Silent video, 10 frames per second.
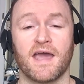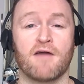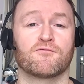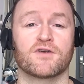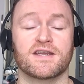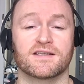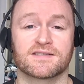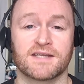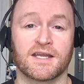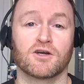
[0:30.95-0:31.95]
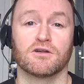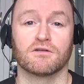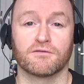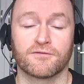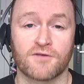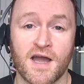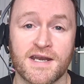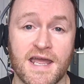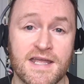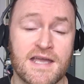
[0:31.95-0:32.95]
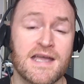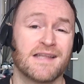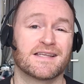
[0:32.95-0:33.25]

every single Friday.